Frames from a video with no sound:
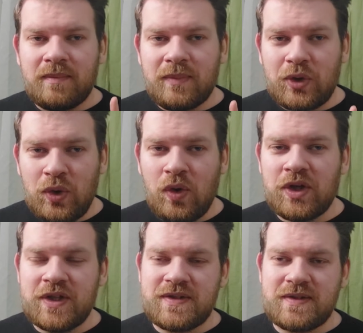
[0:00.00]

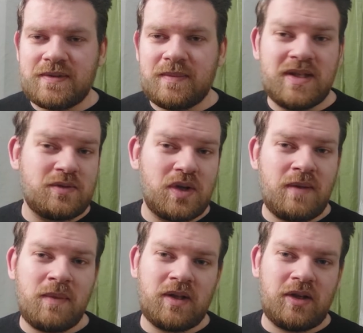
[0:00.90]
Chorus is really
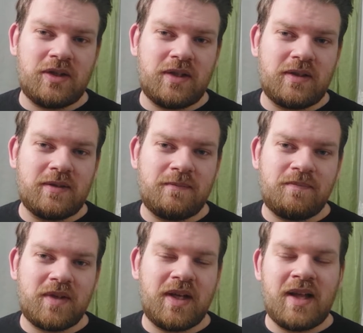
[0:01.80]
melodic
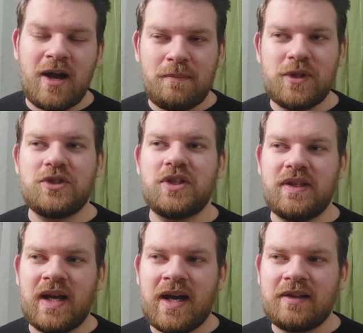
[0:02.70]
and I
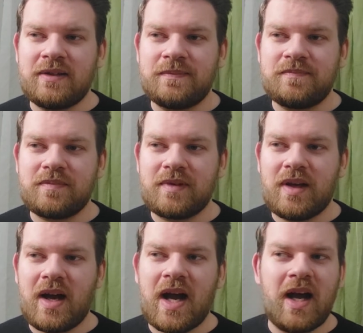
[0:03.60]
appreciate that.
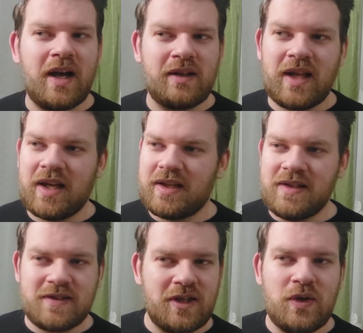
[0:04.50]
I like
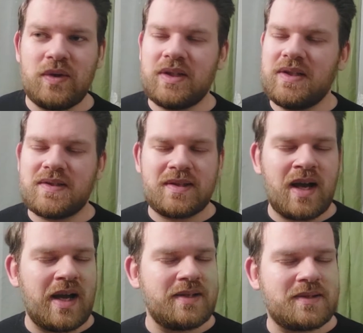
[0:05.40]
it's cute, it's
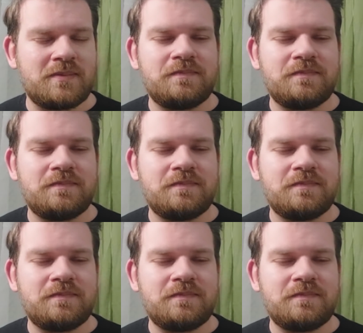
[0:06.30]
nice,